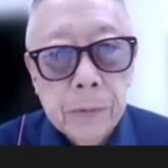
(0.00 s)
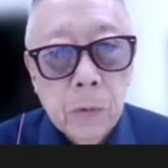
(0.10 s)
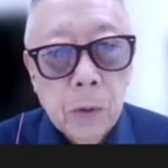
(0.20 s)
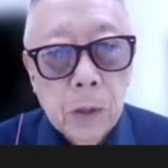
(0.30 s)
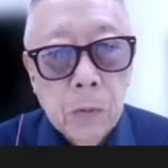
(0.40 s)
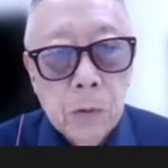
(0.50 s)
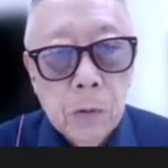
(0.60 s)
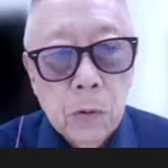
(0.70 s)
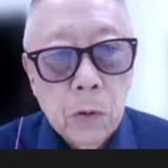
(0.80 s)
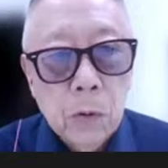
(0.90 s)
What would
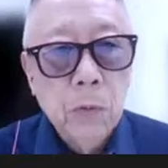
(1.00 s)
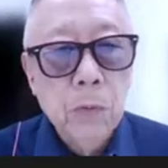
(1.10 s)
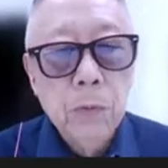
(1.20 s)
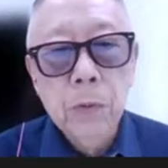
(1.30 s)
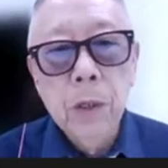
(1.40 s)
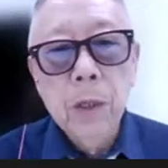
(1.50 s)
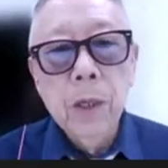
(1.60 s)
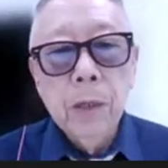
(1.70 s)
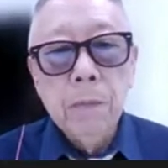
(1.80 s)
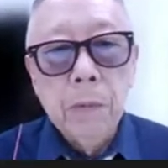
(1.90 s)
you do?
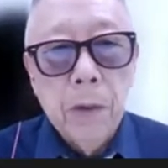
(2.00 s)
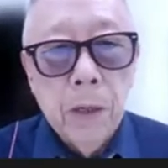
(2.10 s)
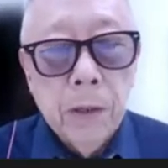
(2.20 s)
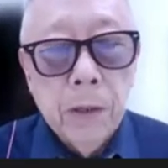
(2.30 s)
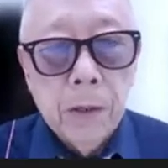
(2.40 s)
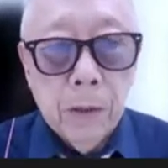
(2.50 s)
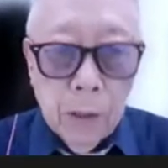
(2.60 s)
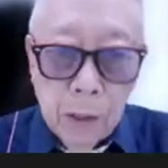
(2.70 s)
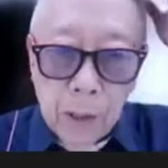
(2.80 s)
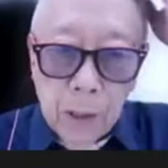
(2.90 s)
Maybe later.
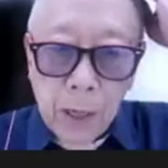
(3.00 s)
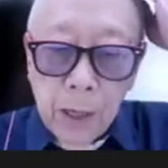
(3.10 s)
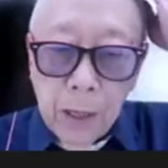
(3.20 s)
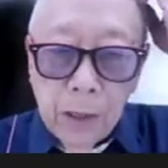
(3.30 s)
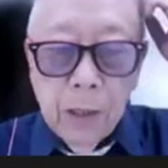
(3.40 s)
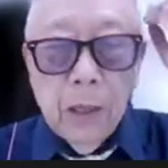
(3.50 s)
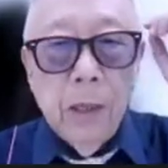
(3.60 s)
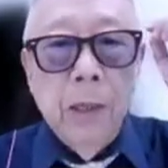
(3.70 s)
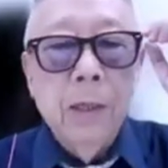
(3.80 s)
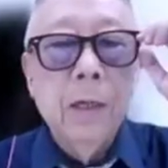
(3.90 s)
And uh,
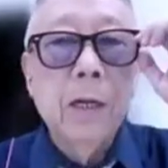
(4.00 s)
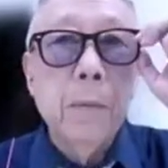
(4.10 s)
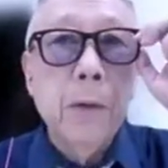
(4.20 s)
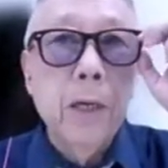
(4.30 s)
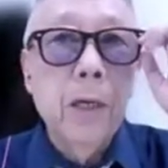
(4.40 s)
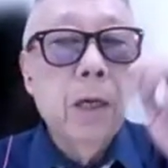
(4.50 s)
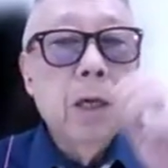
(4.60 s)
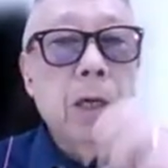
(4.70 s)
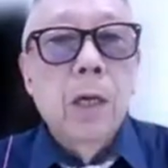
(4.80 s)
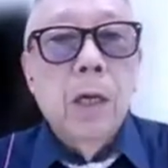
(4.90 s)
let me
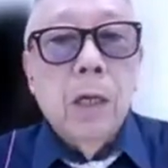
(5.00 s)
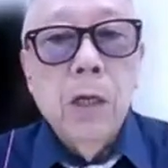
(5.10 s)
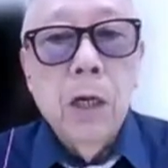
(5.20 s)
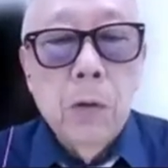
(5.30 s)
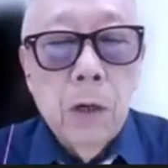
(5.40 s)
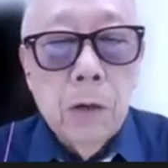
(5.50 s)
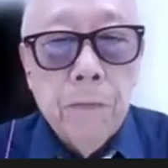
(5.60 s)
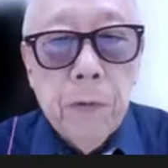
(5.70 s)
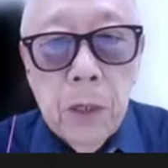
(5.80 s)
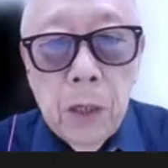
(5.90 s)
tell you a
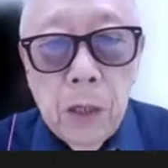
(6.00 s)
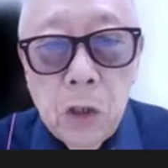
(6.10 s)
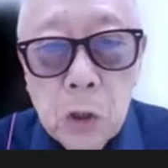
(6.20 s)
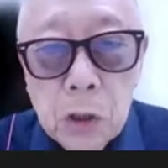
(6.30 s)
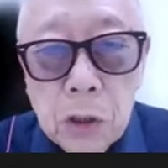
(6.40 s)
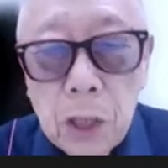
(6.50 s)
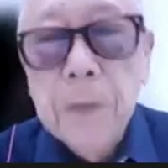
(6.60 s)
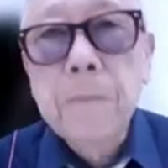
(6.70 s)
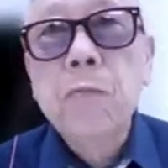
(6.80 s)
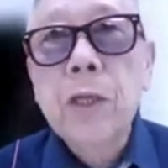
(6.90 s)
very
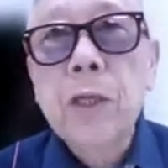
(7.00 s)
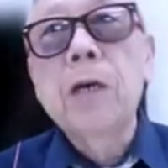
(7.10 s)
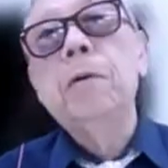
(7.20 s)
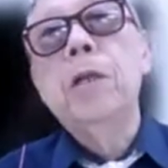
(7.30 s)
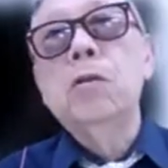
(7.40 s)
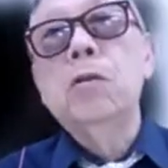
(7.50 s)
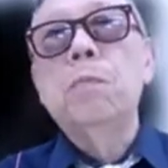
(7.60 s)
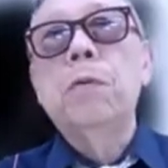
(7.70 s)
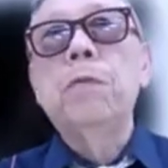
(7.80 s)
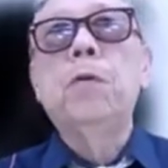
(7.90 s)
interesting combination
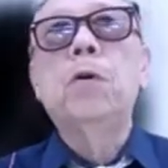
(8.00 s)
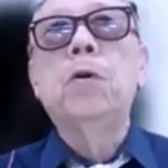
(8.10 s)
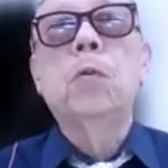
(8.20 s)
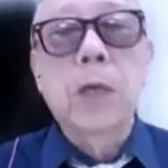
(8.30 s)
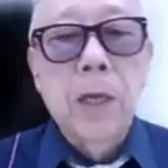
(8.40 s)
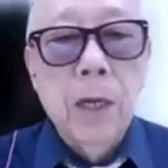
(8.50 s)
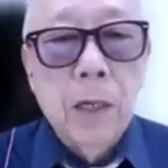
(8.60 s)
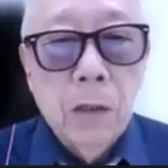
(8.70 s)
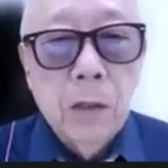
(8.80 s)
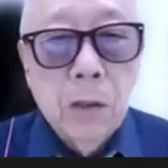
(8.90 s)
before we get
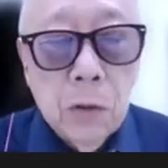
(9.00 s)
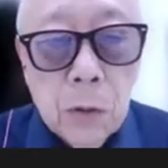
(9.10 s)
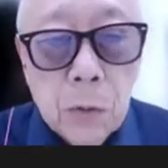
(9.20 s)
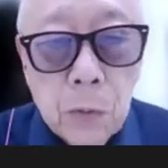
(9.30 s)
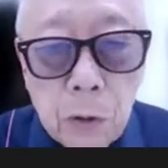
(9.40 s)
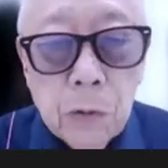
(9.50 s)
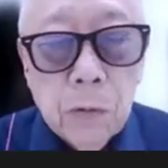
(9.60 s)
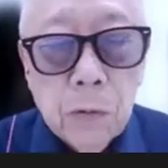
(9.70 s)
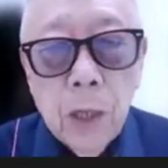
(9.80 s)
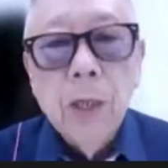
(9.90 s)
on to the
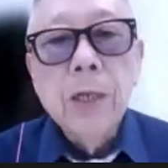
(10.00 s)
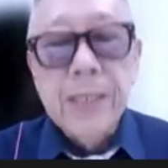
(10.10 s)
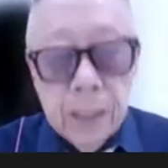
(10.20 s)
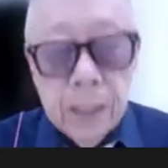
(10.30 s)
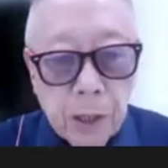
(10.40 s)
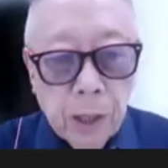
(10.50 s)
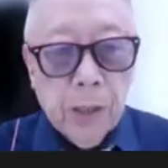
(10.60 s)
real subject.